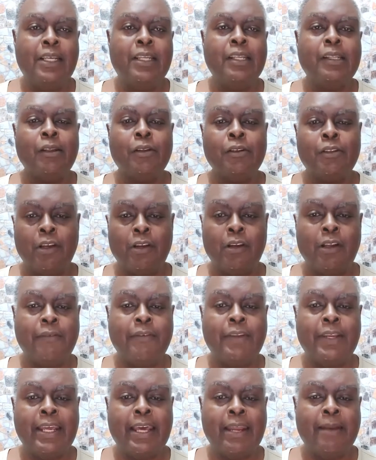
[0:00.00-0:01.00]
So turn
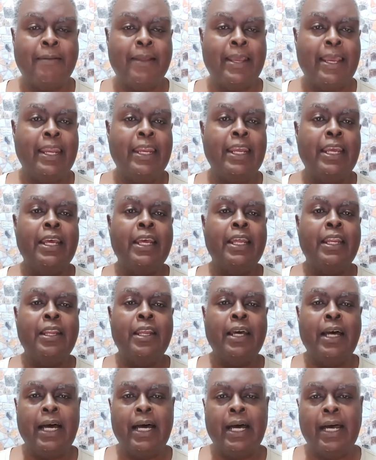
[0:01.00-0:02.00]
off the data plan.
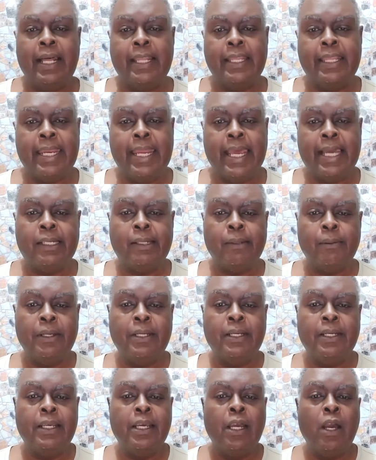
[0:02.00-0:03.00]
The next
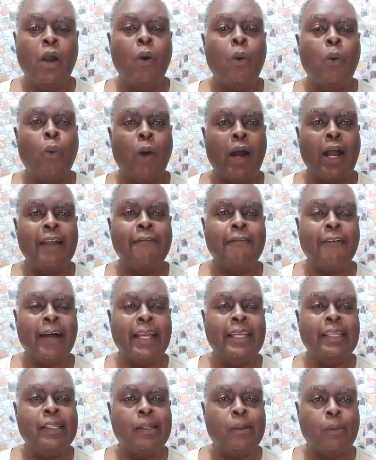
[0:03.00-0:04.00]
one,
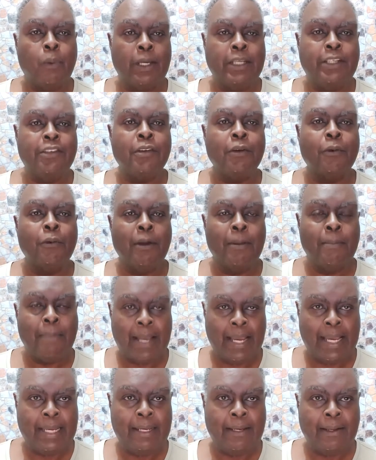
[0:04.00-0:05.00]
Wi-Fi switch
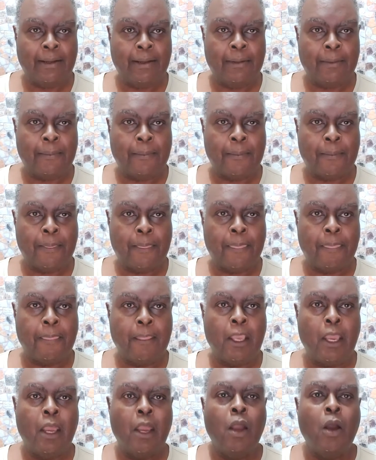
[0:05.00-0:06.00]
reminder.
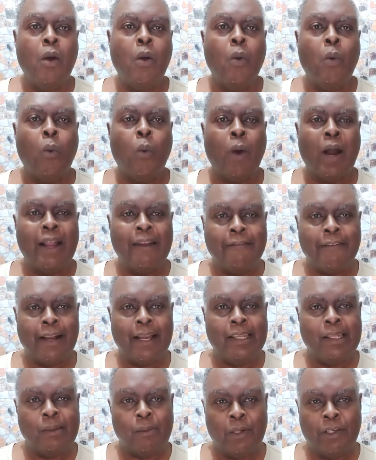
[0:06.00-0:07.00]

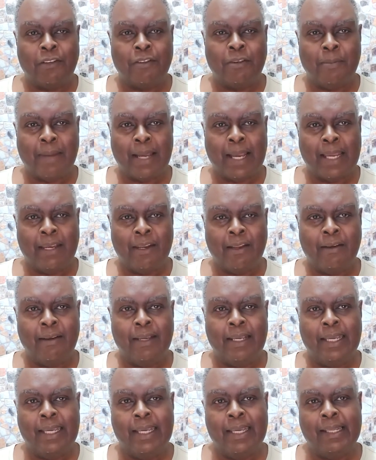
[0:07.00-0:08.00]
Wi-Fi switch
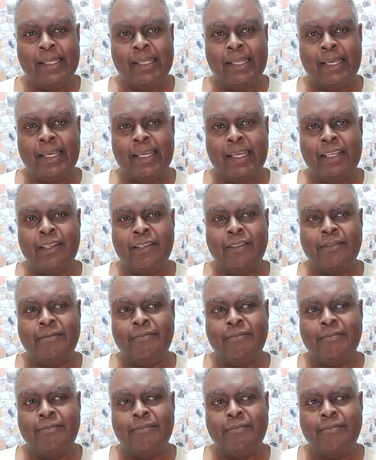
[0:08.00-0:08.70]
reminder is an